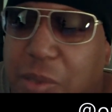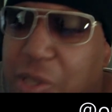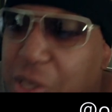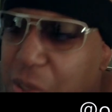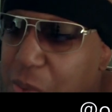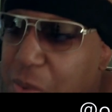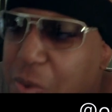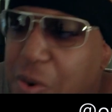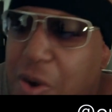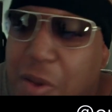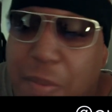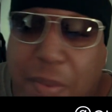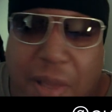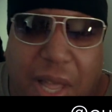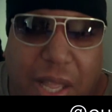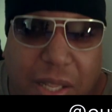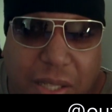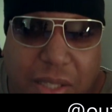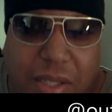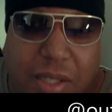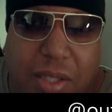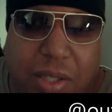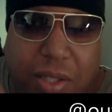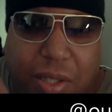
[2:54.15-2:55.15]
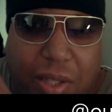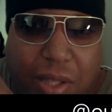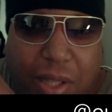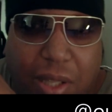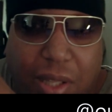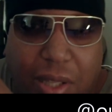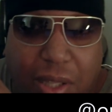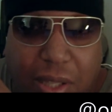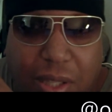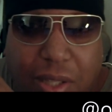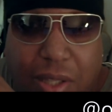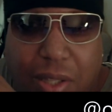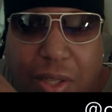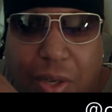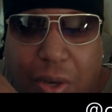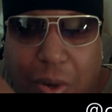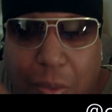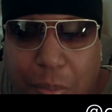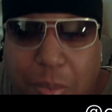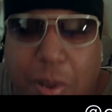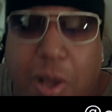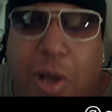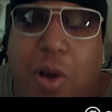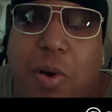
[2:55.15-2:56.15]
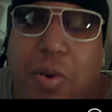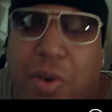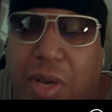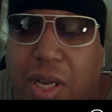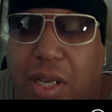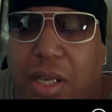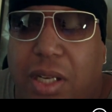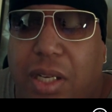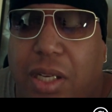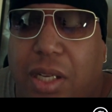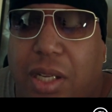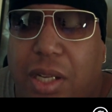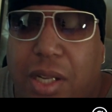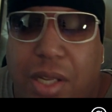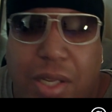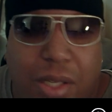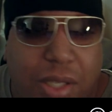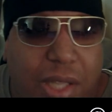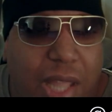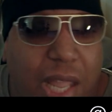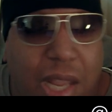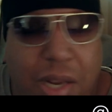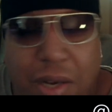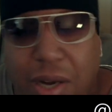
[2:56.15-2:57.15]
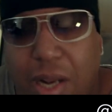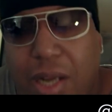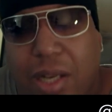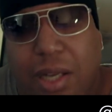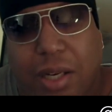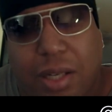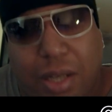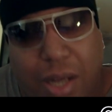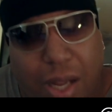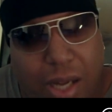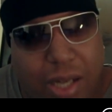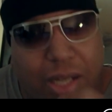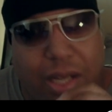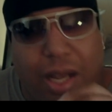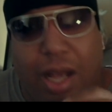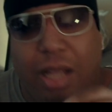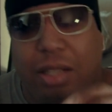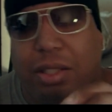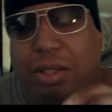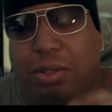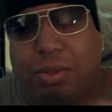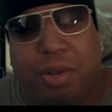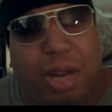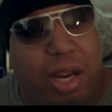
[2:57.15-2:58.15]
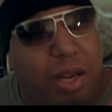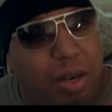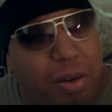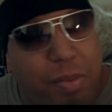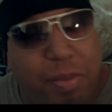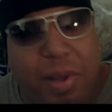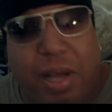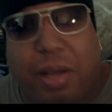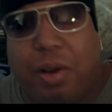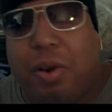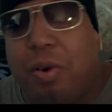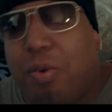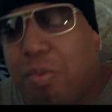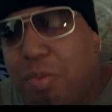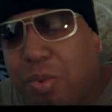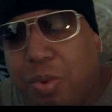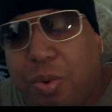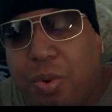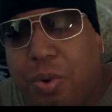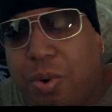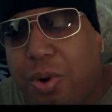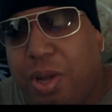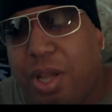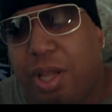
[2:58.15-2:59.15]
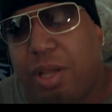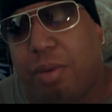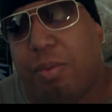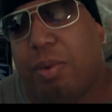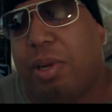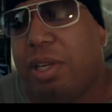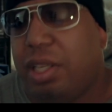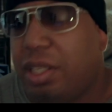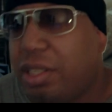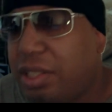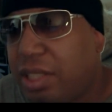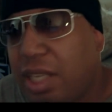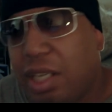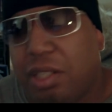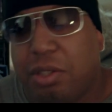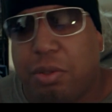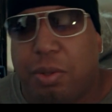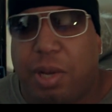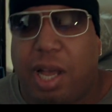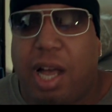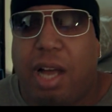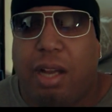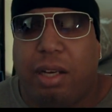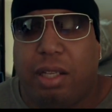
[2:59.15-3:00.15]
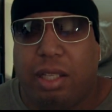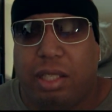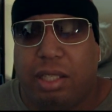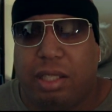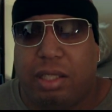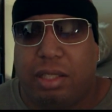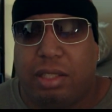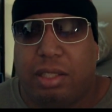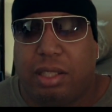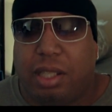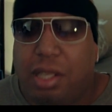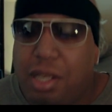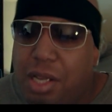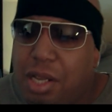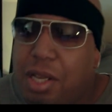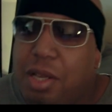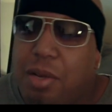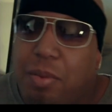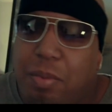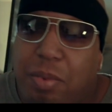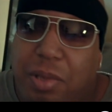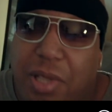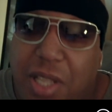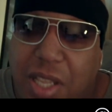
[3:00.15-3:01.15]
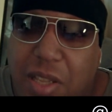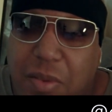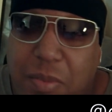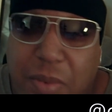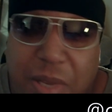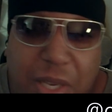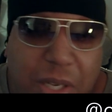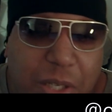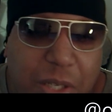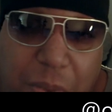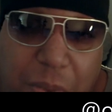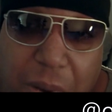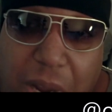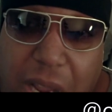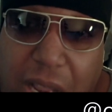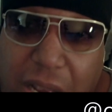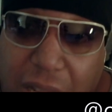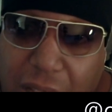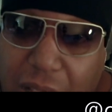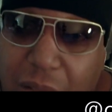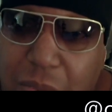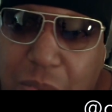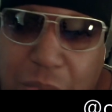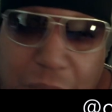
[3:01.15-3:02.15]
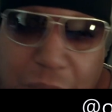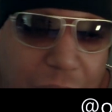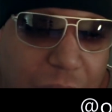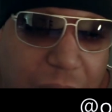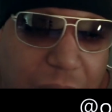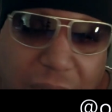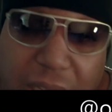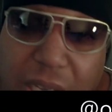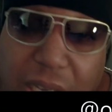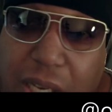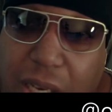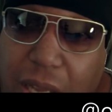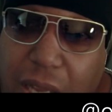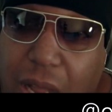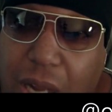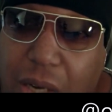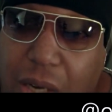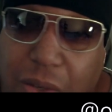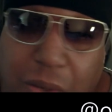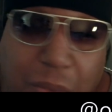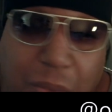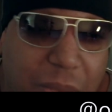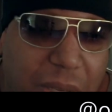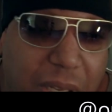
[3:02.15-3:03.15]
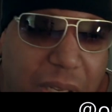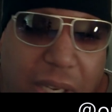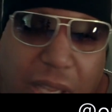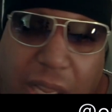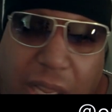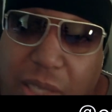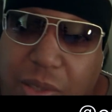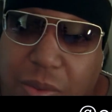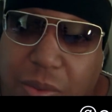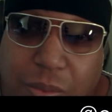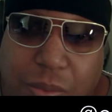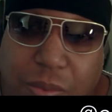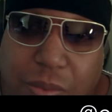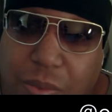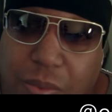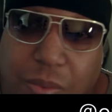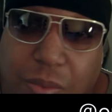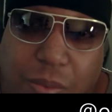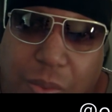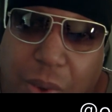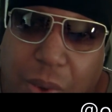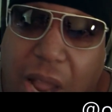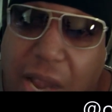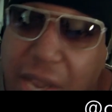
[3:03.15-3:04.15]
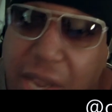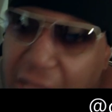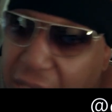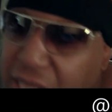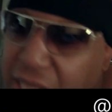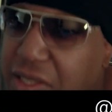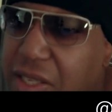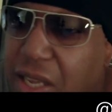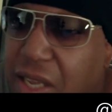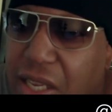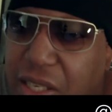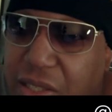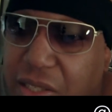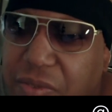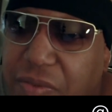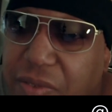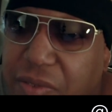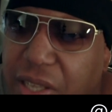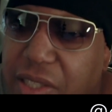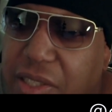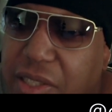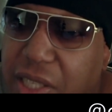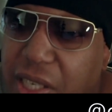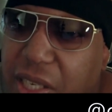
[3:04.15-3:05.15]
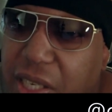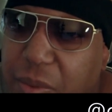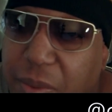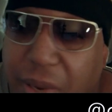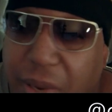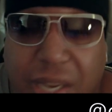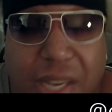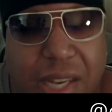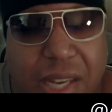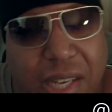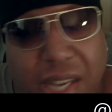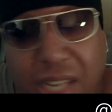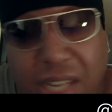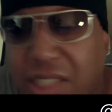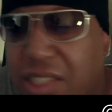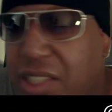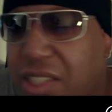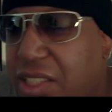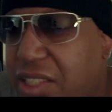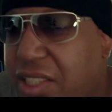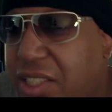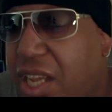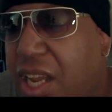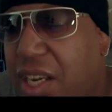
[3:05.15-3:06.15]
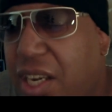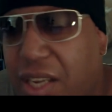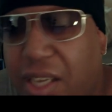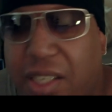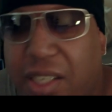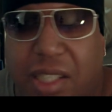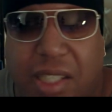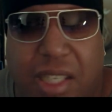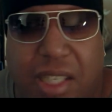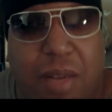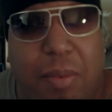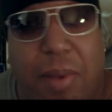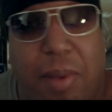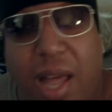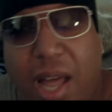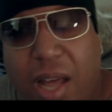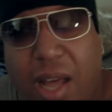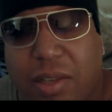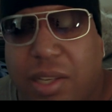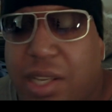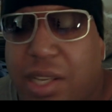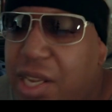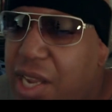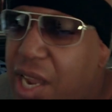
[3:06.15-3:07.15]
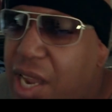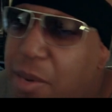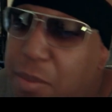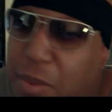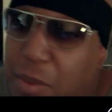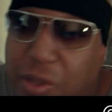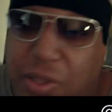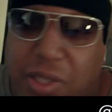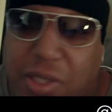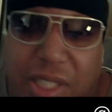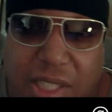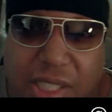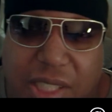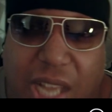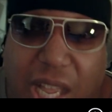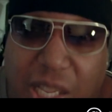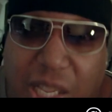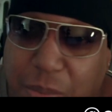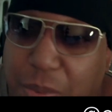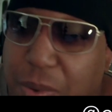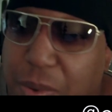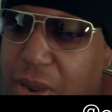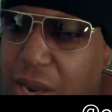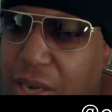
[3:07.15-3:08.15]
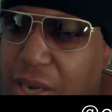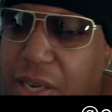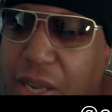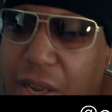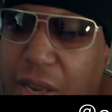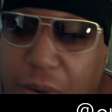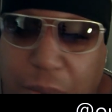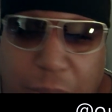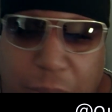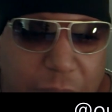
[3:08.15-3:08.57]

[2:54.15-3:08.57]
They're worried about their opponent. They're not concentrating about, oh boy, what his sexuality is. Believe me, probably a lot more in the locker room than like ride that side of the fence anyway. They just decide not to come out. And most of these guys probably know.